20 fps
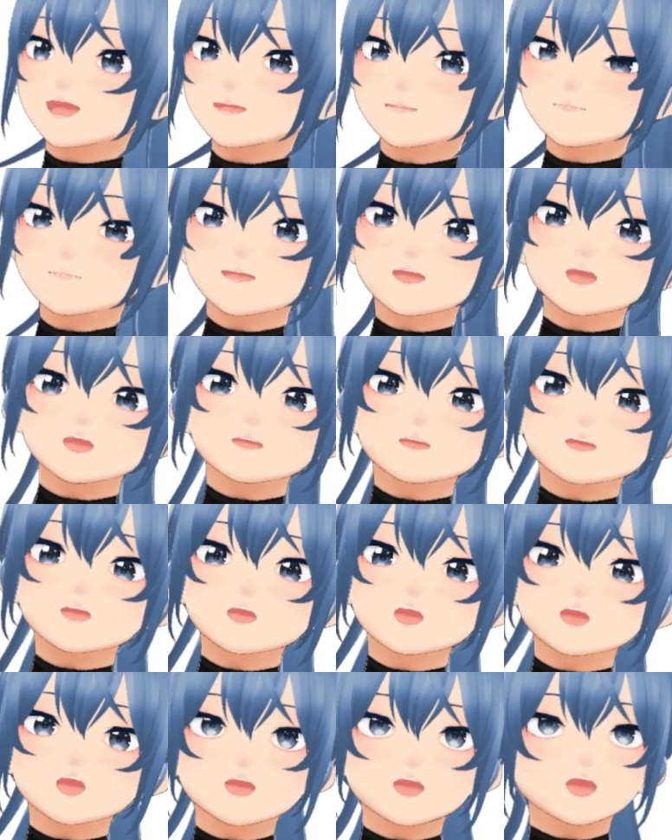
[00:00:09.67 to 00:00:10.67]

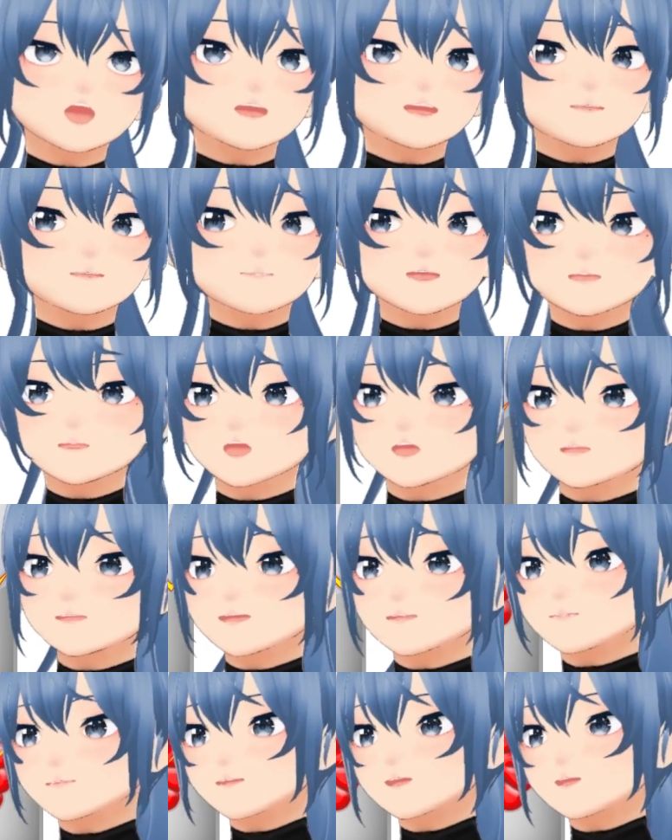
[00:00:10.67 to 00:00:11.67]
saw some other
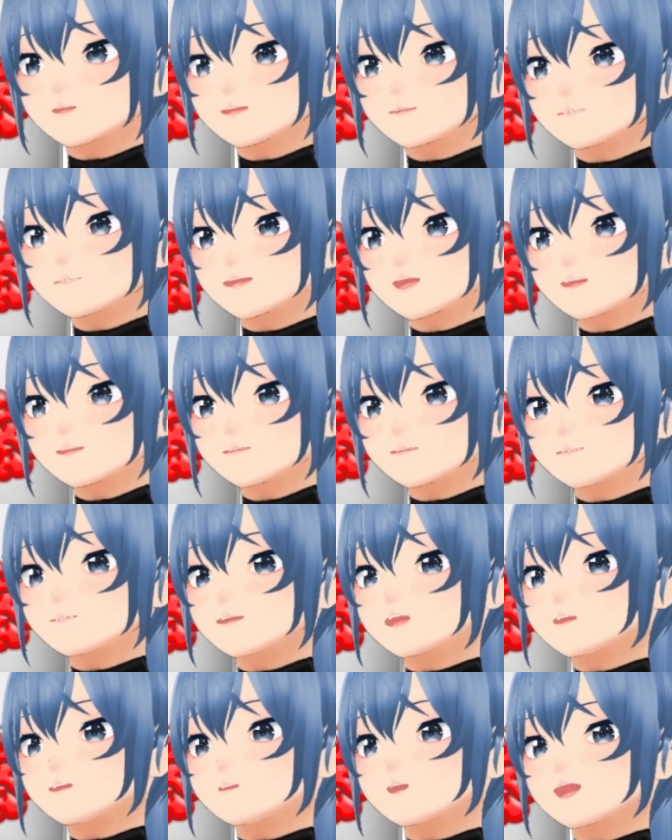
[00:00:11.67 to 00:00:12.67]
VTubers do it,
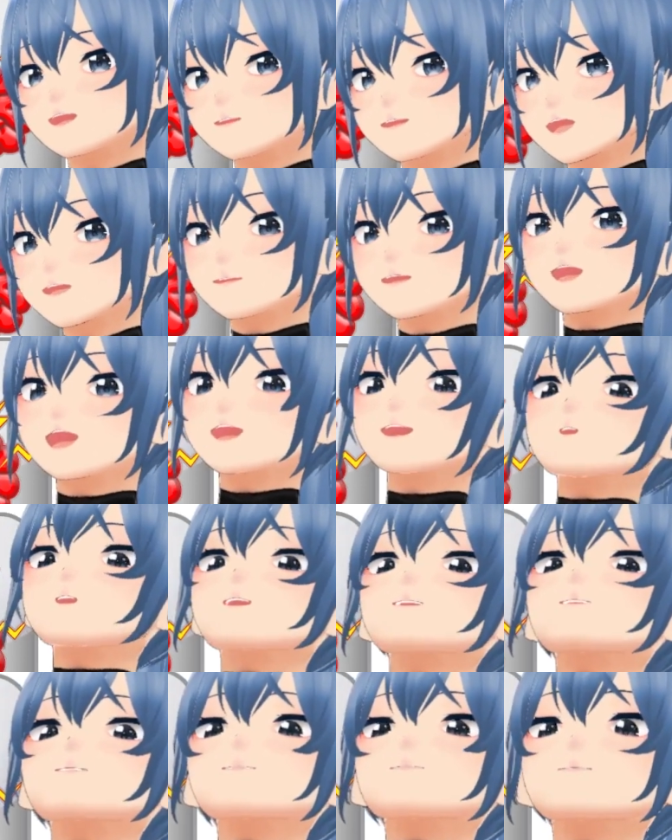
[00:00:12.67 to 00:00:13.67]
so why not? I
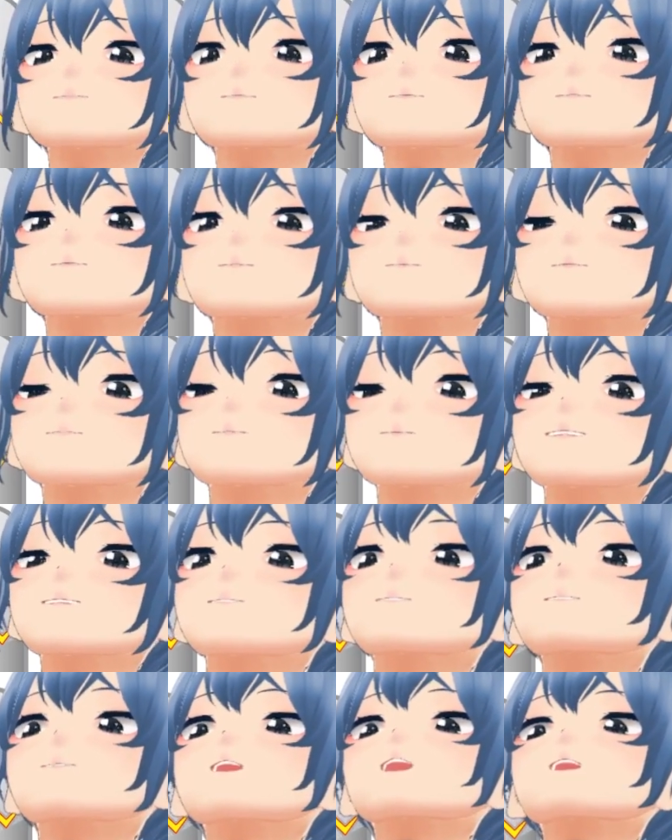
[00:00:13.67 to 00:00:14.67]
want
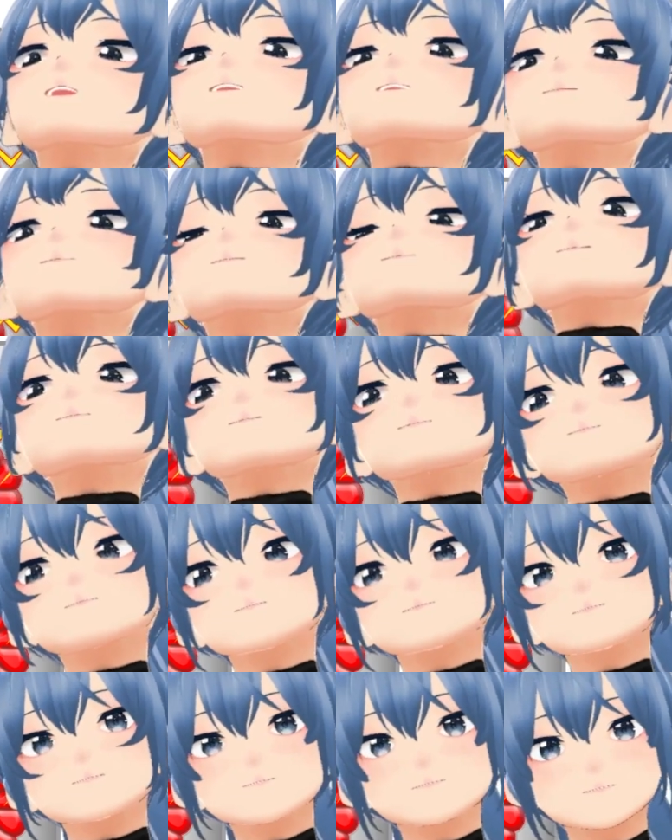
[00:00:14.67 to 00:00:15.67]
into,
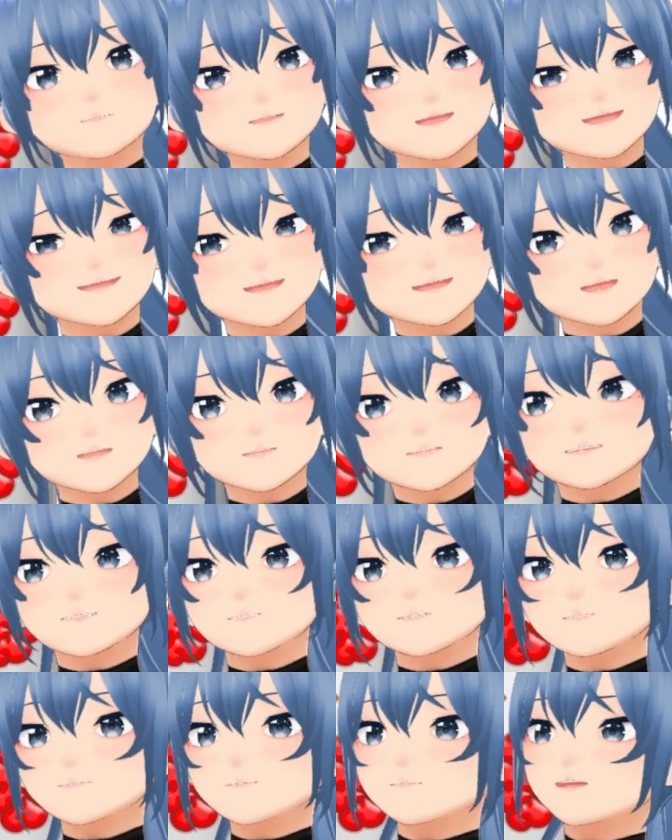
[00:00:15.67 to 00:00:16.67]
but
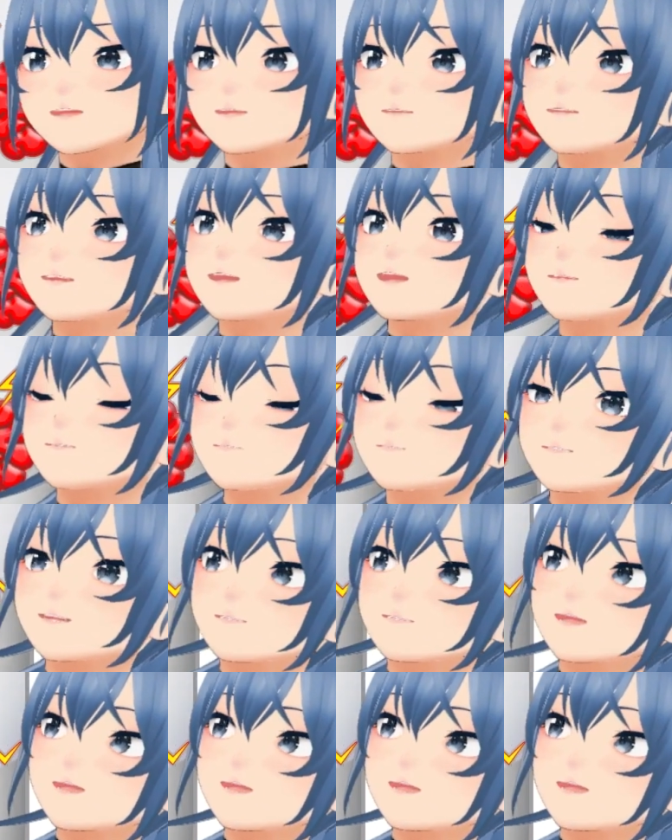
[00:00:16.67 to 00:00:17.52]
it looks kind of